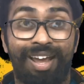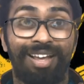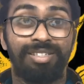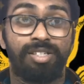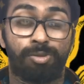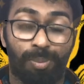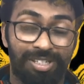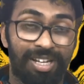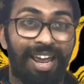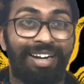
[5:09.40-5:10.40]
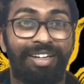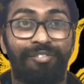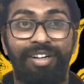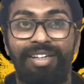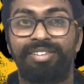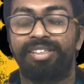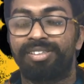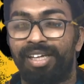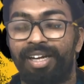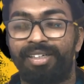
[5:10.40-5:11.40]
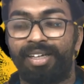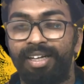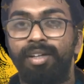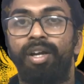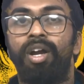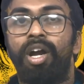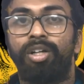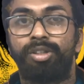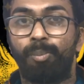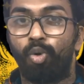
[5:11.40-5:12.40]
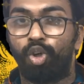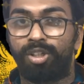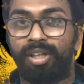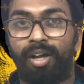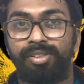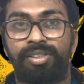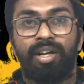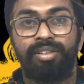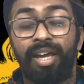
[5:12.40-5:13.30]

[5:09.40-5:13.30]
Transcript: well as special activities in selecting the Muhurtas.